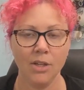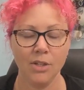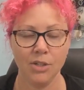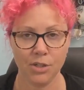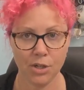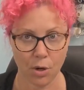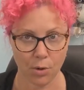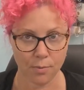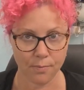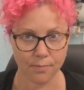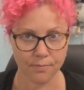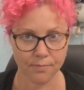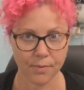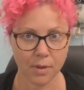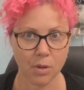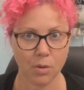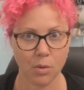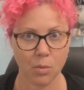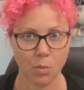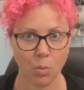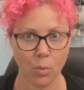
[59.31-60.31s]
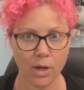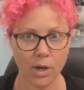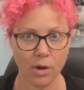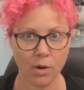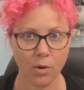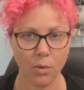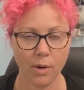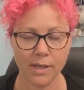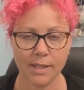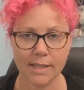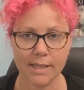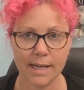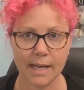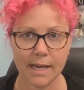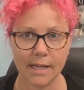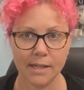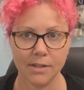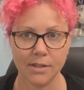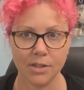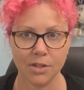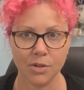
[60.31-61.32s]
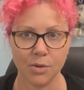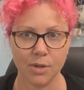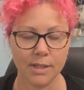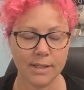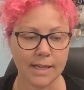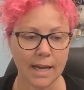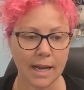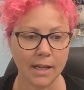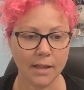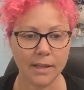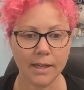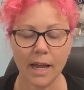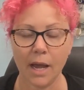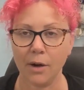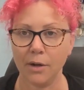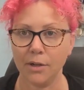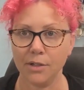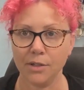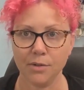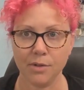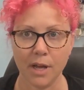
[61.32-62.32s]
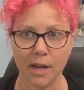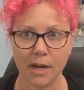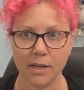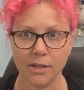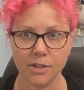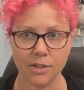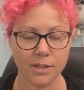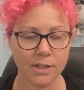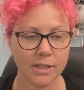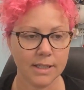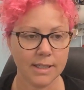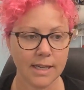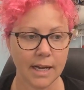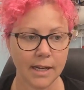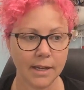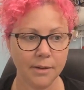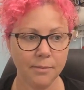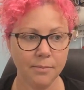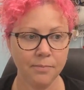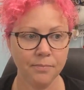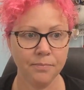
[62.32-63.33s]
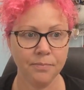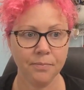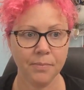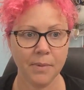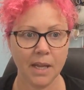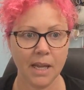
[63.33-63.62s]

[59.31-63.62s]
So we are going to get into exactly how to do that in just a second